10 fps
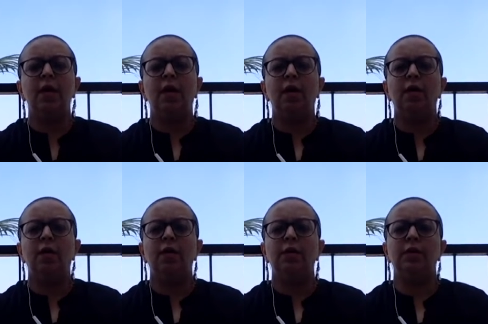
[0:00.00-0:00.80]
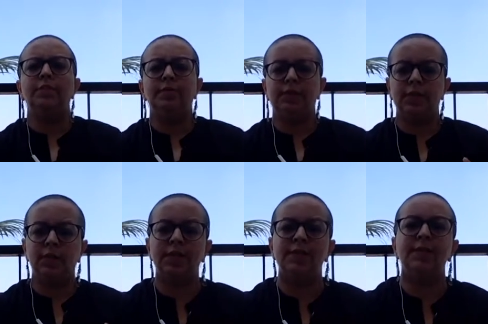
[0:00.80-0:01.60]
uh,
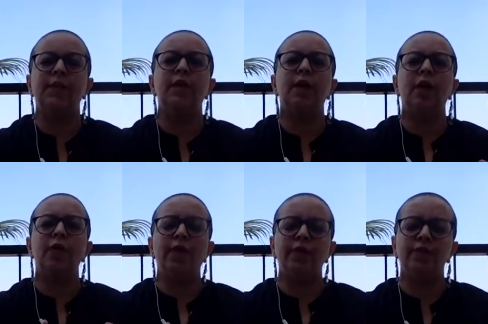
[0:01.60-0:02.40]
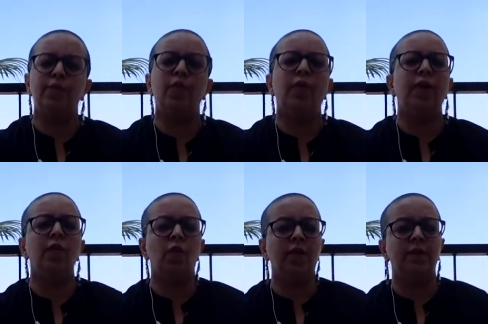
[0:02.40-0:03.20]
circuses are now exploring
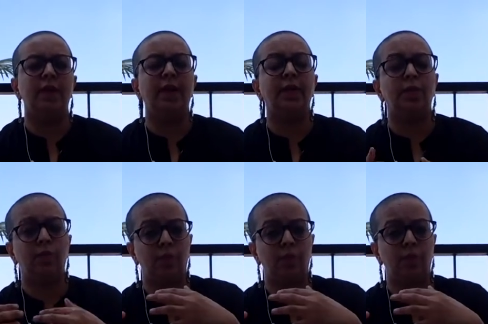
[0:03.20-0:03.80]
alternate